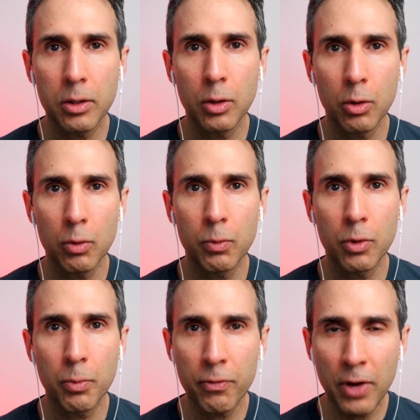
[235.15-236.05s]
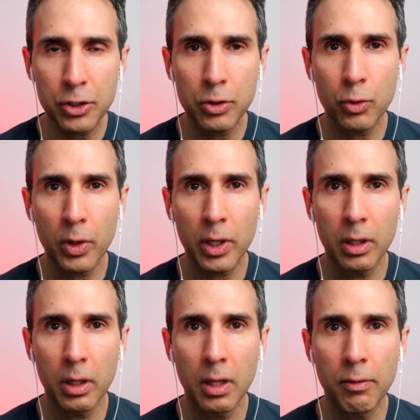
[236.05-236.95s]
the professional
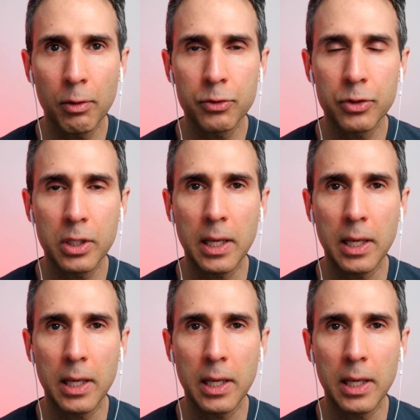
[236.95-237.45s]
cricket levels in